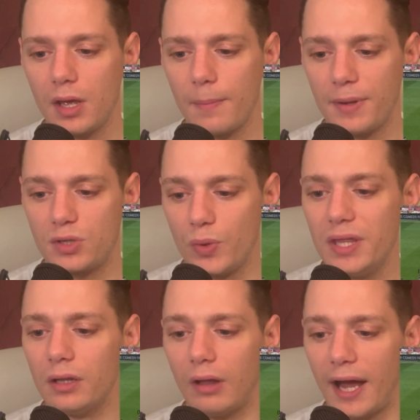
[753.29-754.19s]
between
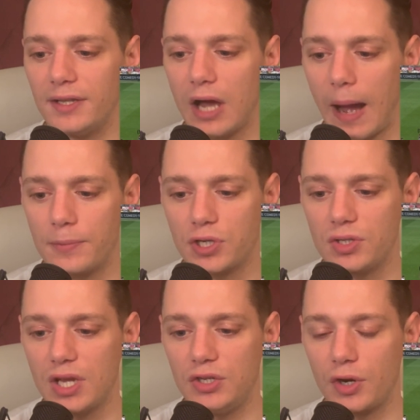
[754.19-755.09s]
the line options
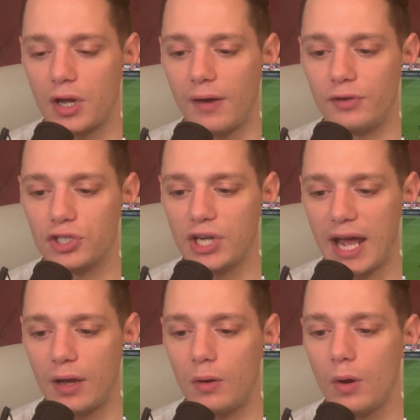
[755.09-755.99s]
in your cover
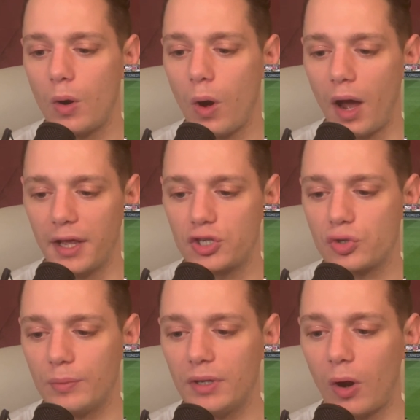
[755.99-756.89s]
shadow, an
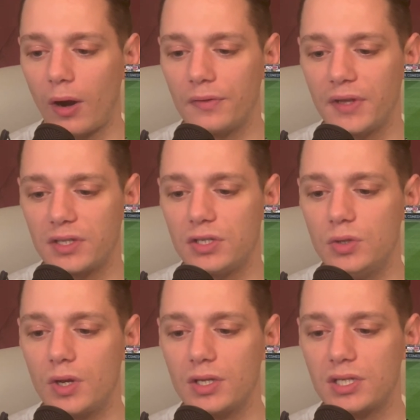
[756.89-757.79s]
extremely hard thing to do
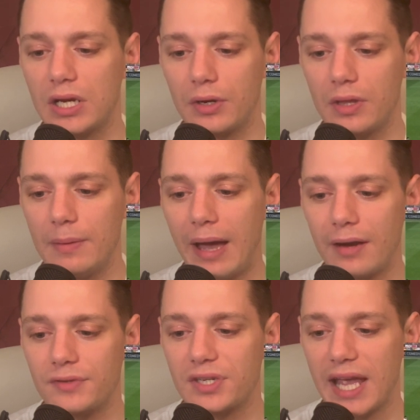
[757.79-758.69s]
considering the amount
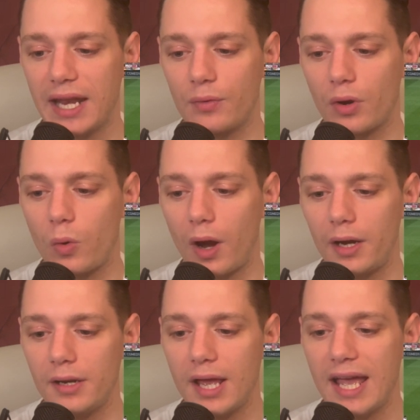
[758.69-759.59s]
of scanning
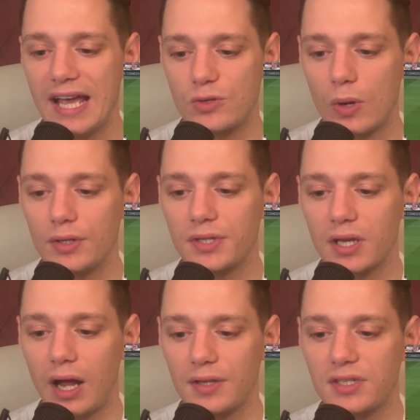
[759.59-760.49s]
required, as well as the
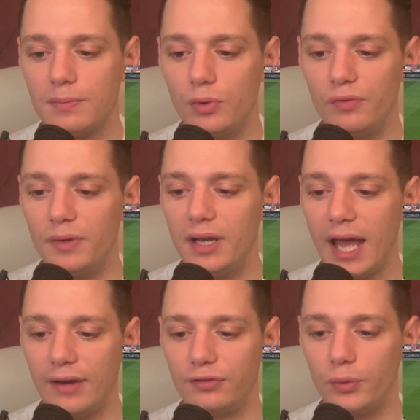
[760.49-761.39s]
constant movement
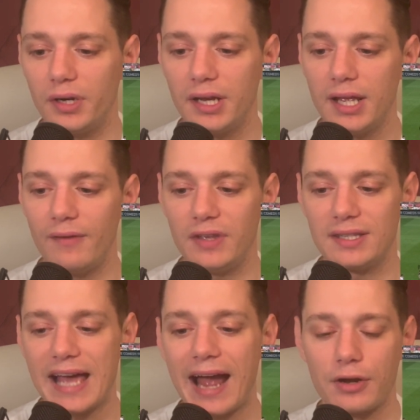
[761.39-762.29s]
and fluidity of the
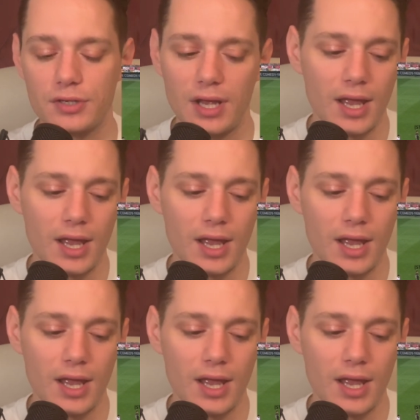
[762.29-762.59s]
attackers.